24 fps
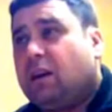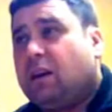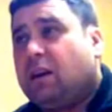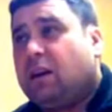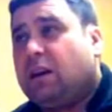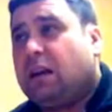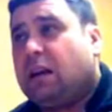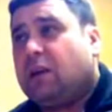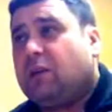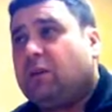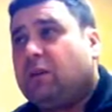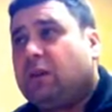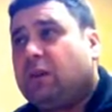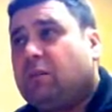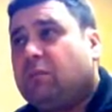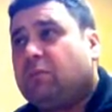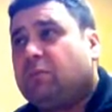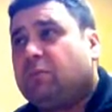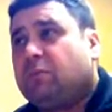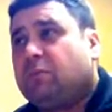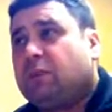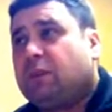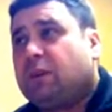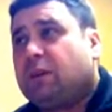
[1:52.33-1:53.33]
now that
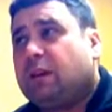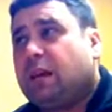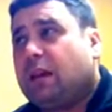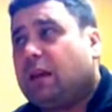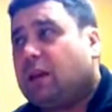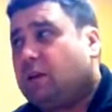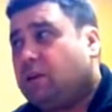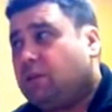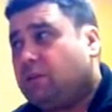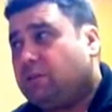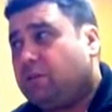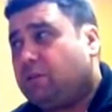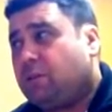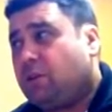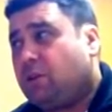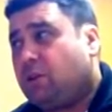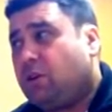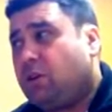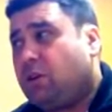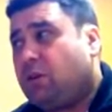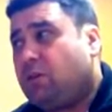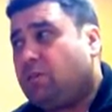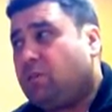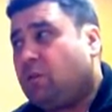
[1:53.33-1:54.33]
I've
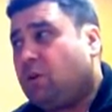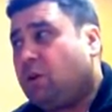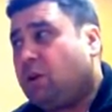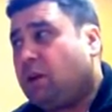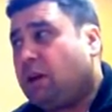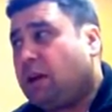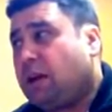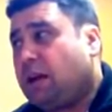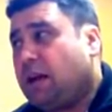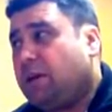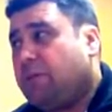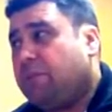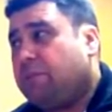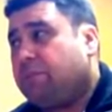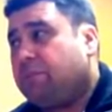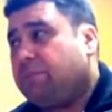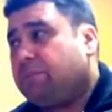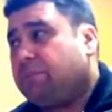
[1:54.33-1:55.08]
got my